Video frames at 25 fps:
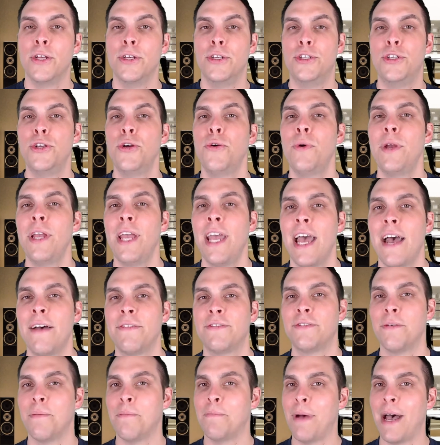Do we
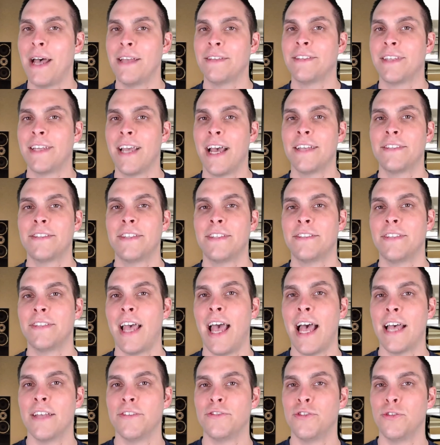have some best guesses
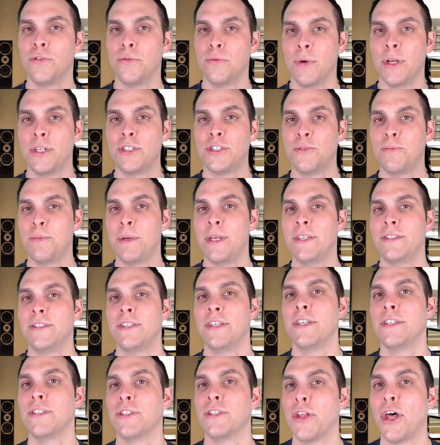as to which
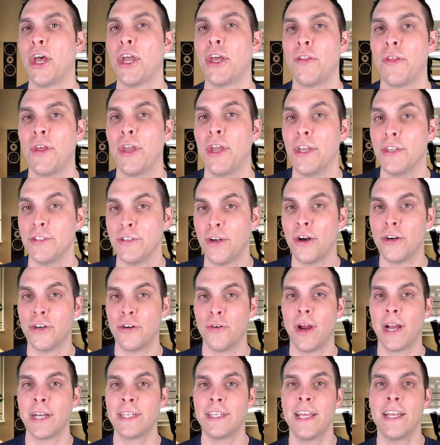species likely is our
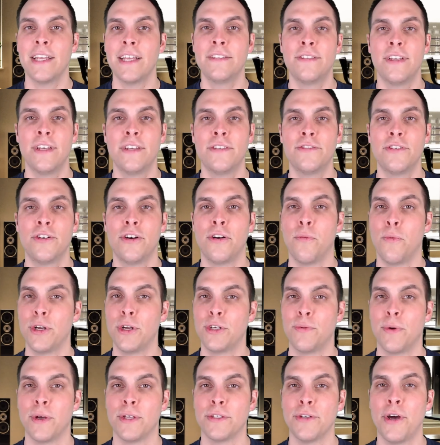direct ancestor and
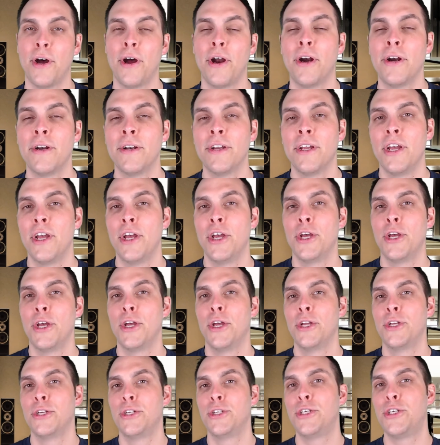which ones aren't?
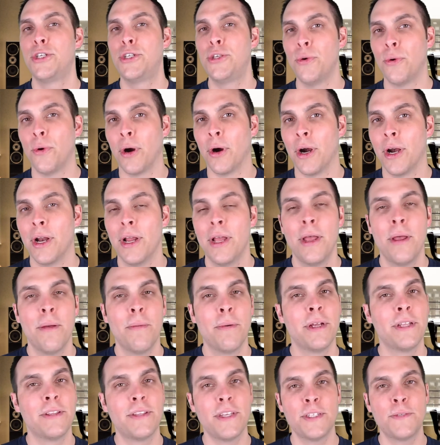Sure.
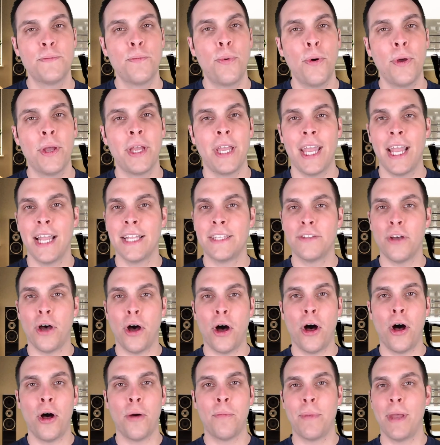But at this point, it's
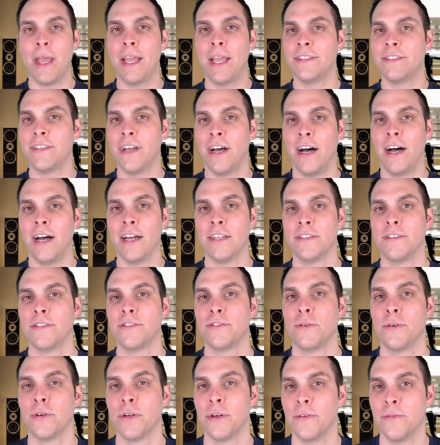all based on
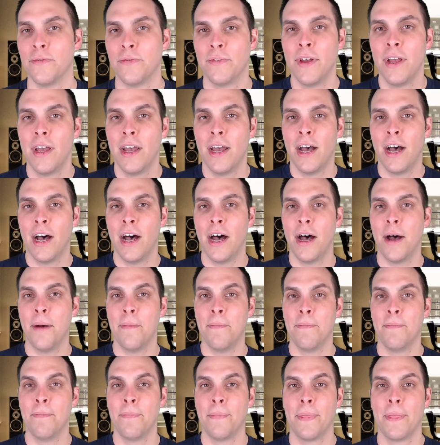sort of
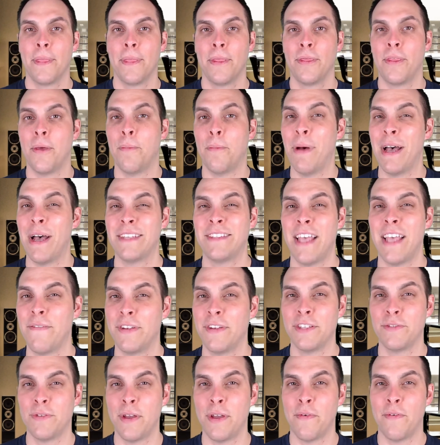um, the best
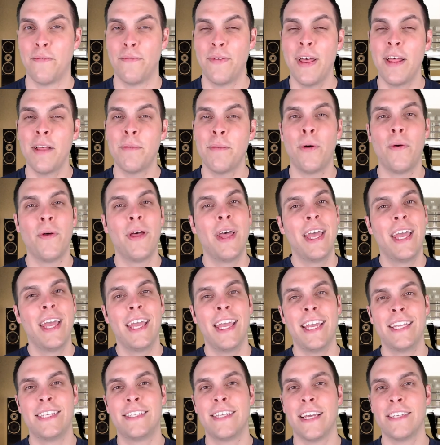evidence we have available.
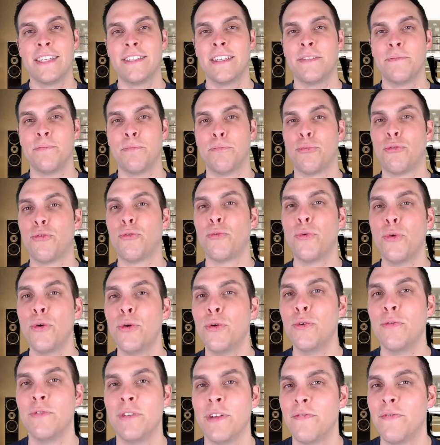It doesn't
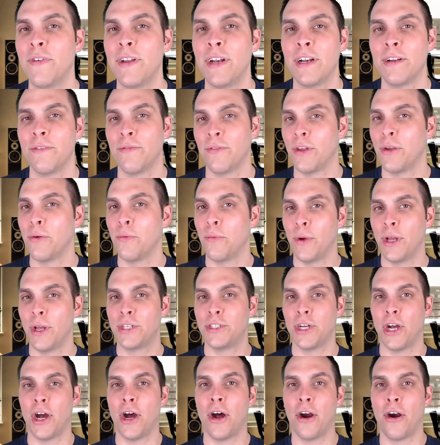prove definitively
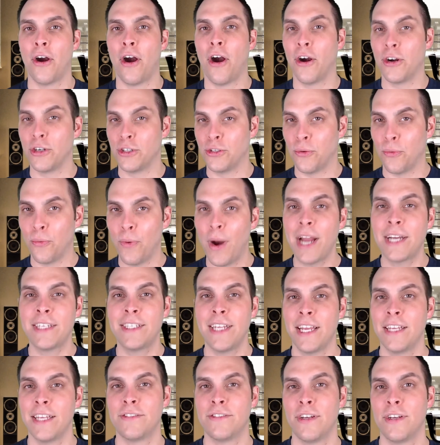which are our direct
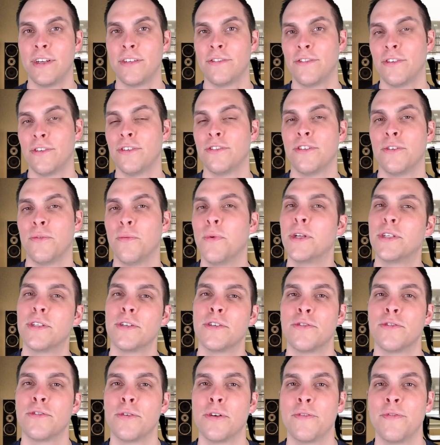ancestors and which
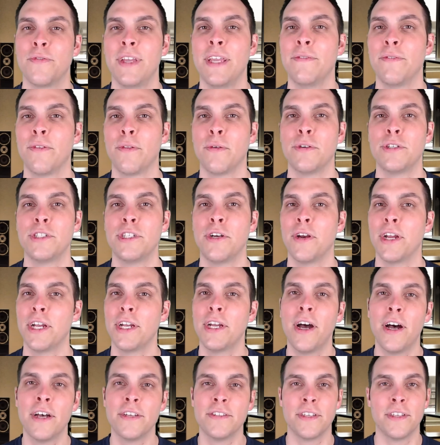are sort of evolutionary
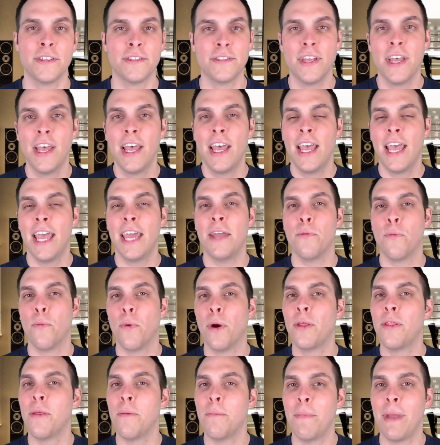cousins and
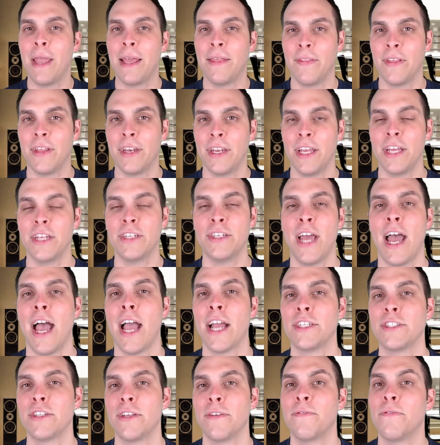where the main lineage
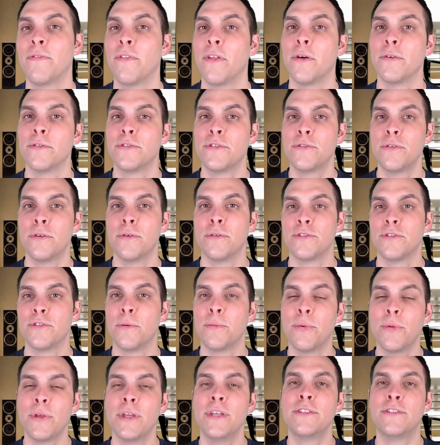actually flows through. So
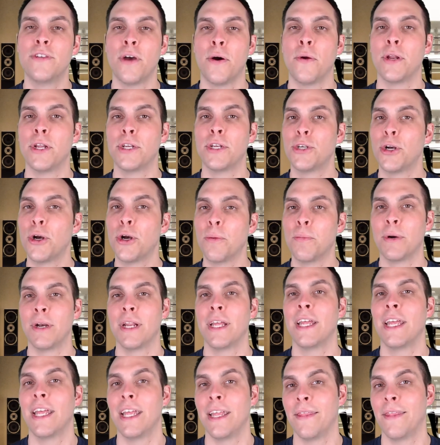please don't interpret
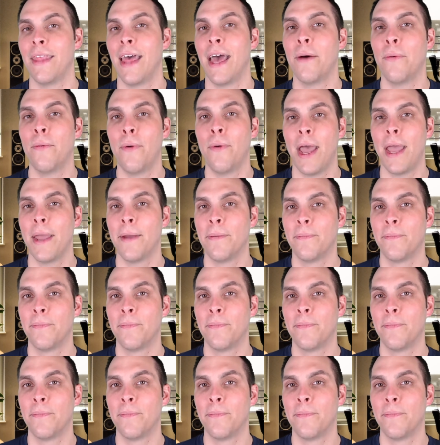it in that way.